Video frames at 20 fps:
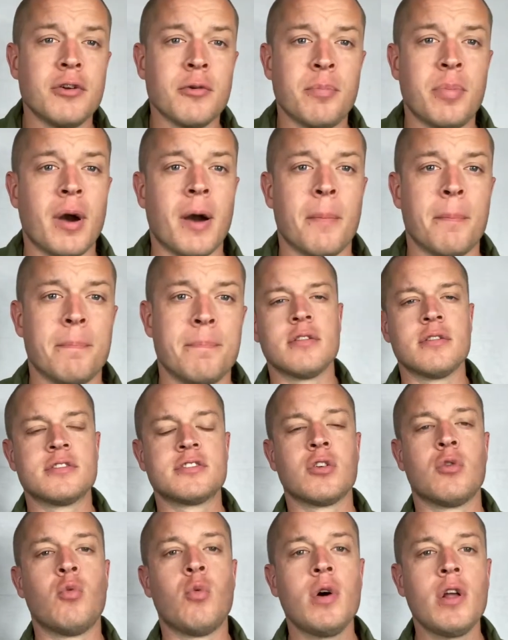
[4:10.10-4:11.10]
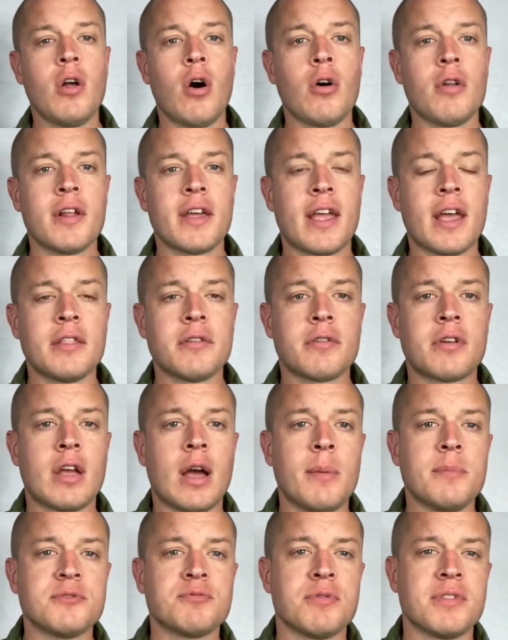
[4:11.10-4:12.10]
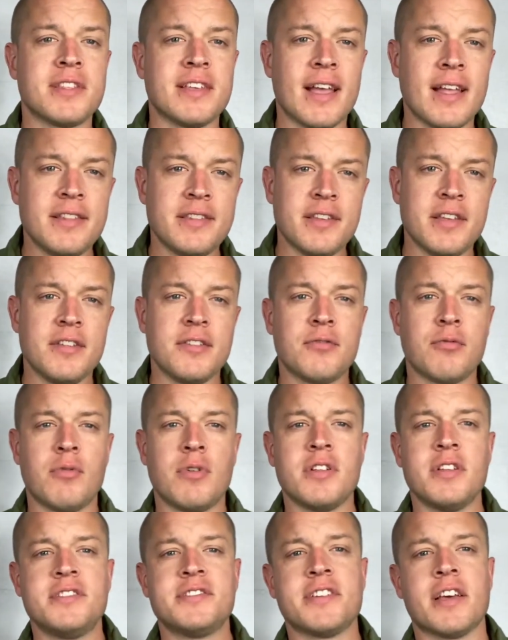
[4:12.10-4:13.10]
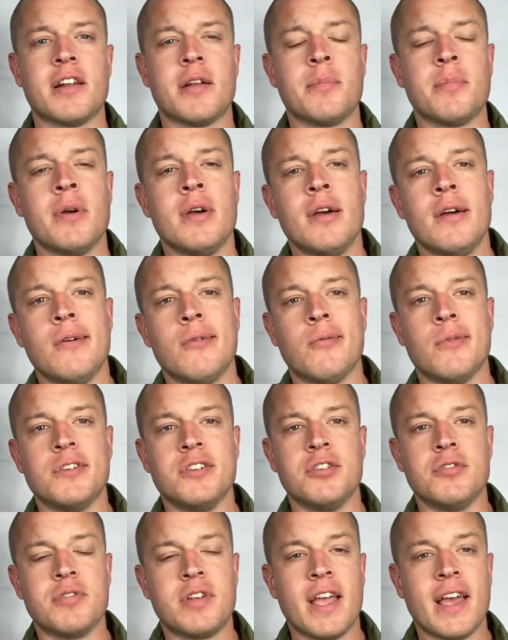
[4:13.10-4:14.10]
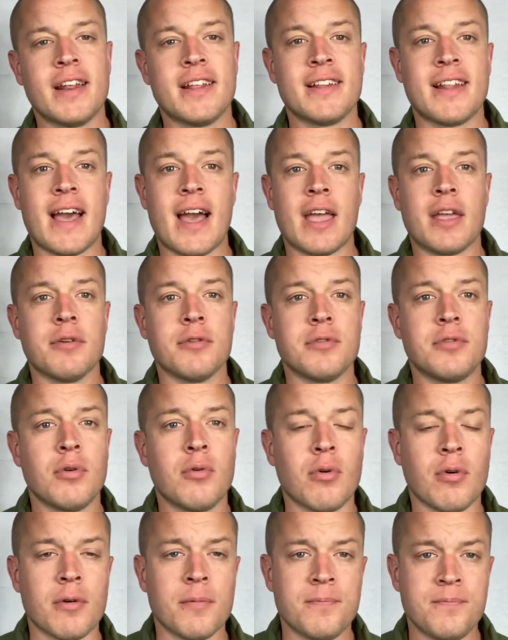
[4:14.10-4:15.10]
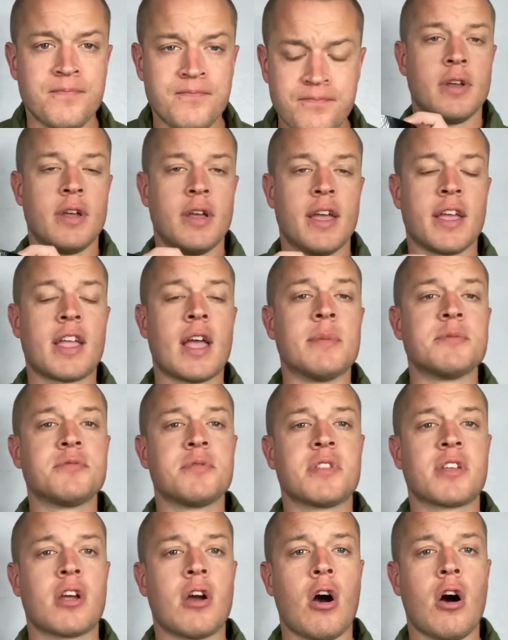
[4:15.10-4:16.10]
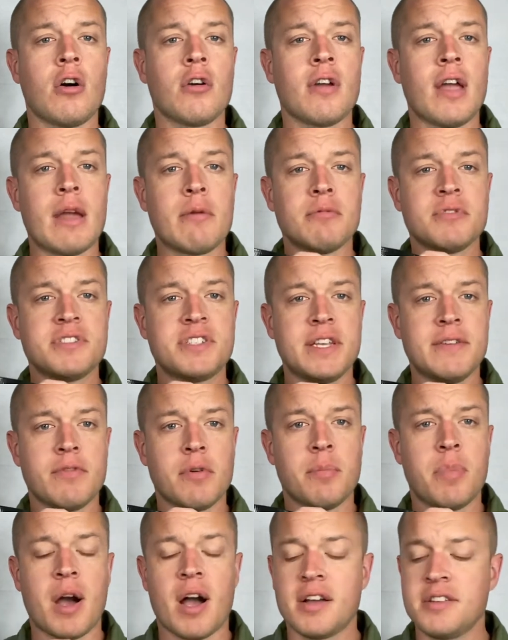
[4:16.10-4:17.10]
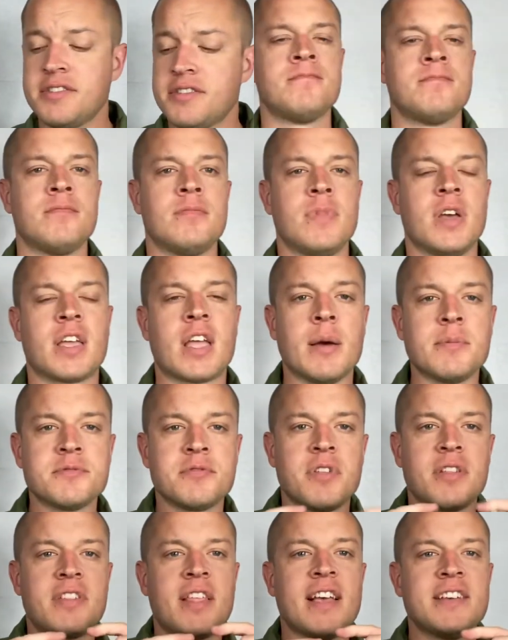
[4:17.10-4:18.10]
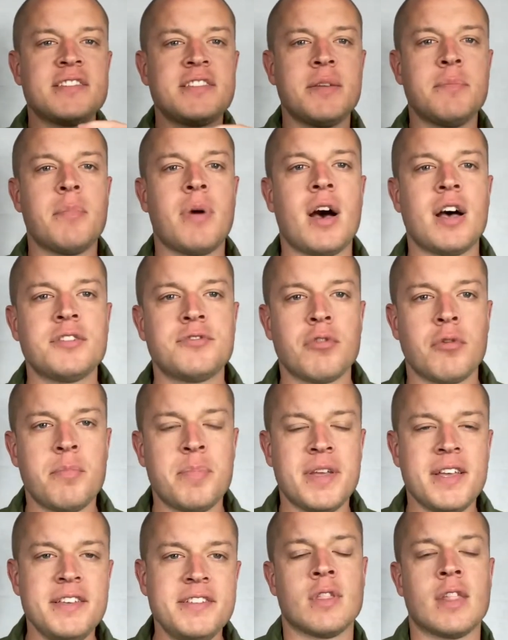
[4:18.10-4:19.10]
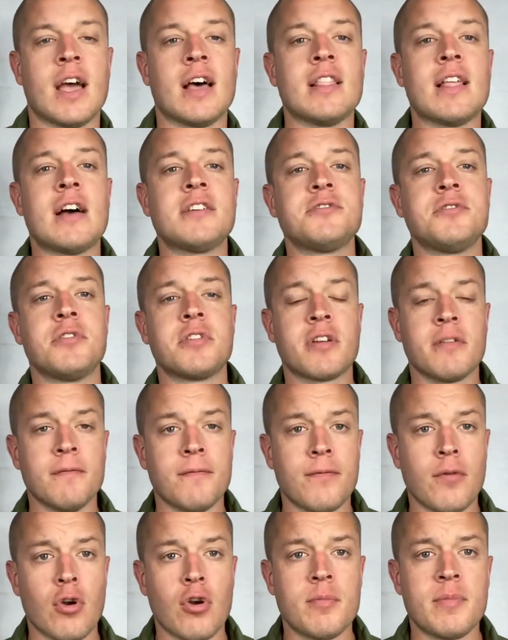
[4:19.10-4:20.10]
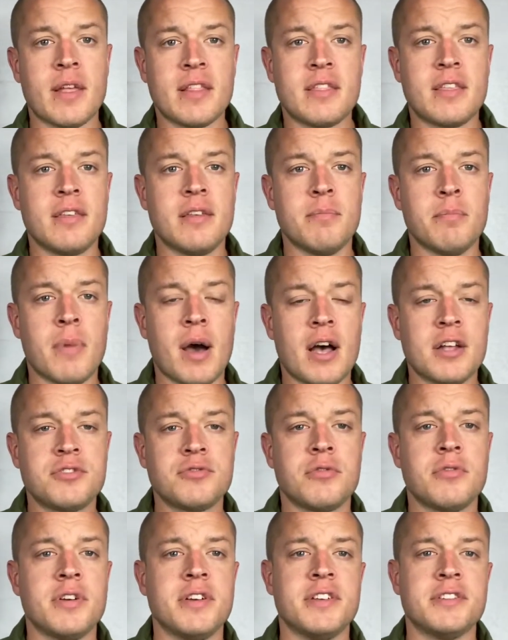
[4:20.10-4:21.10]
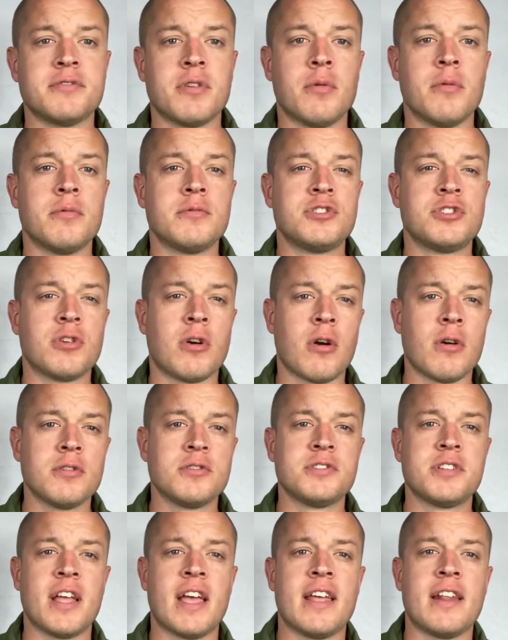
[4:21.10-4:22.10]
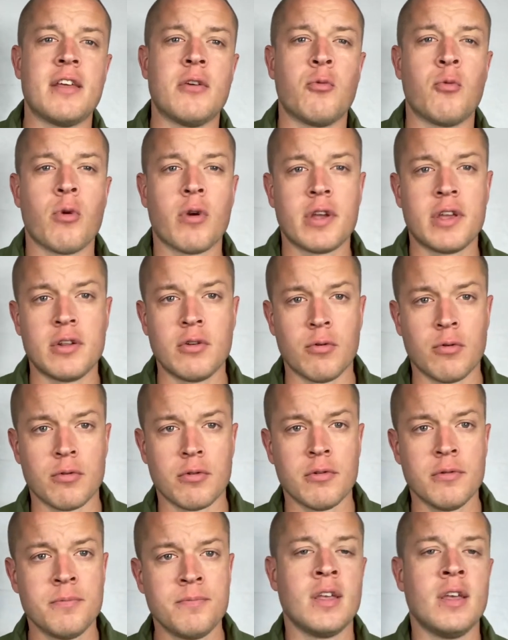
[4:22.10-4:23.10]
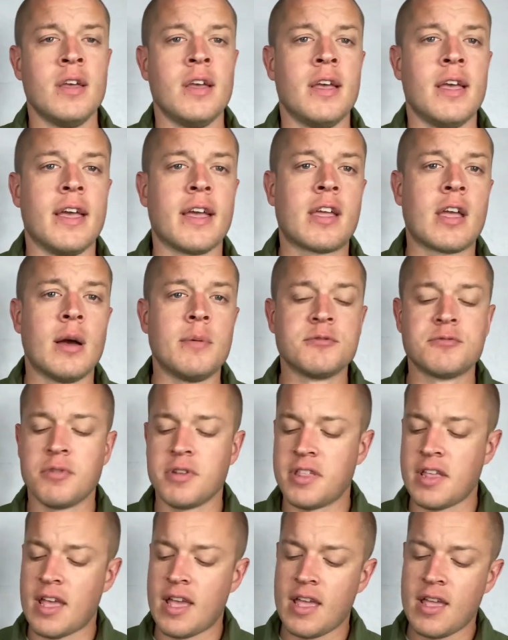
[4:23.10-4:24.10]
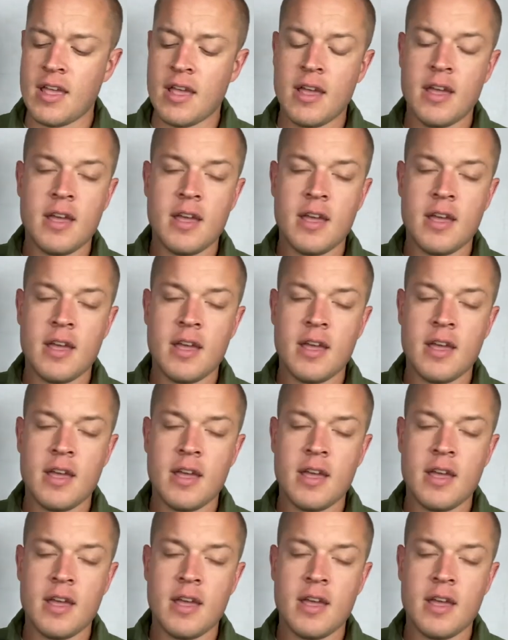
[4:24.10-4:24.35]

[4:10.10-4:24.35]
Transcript: pup. So what altogether comes with the 1820 setup when you get it at your door? It comes with the collar and receiver box. It comes with a testing module piece that allows you to confirm that the module is charged and in working order. It comes with a